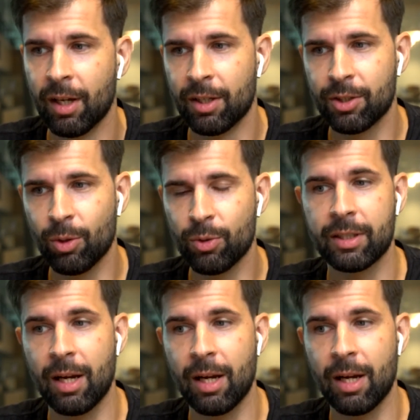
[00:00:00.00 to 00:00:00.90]
So
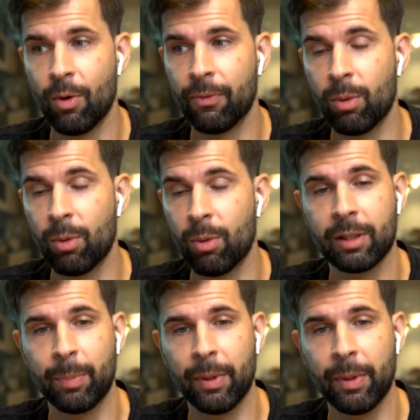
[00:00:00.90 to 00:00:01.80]
some of our
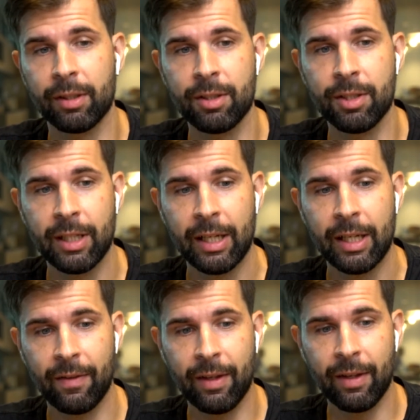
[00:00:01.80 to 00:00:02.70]
competitors,
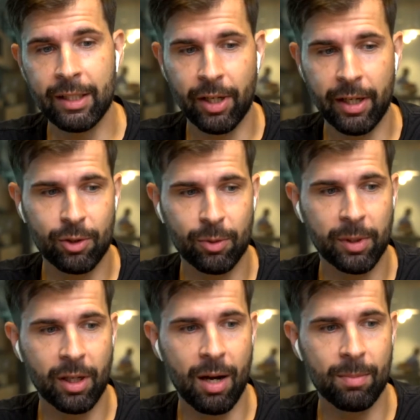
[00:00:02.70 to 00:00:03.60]
they try to
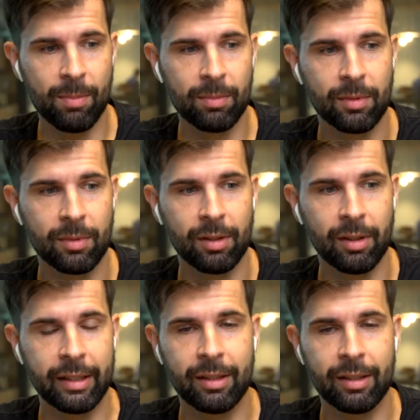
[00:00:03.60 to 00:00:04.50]
become
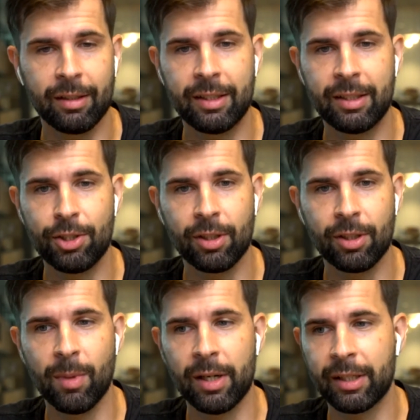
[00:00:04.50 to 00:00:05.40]
like a digital
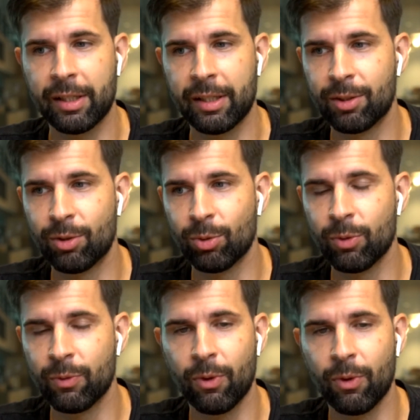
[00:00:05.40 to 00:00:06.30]
marketing tool
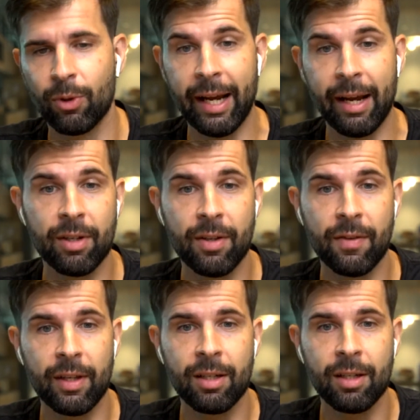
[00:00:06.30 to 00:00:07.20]
for
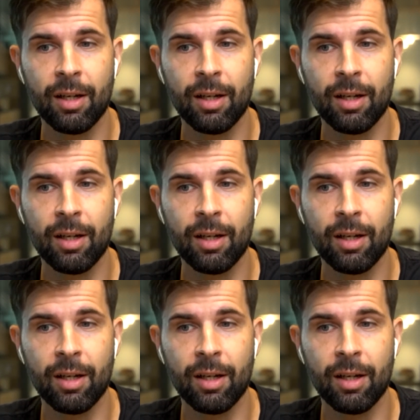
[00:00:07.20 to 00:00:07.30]
everything,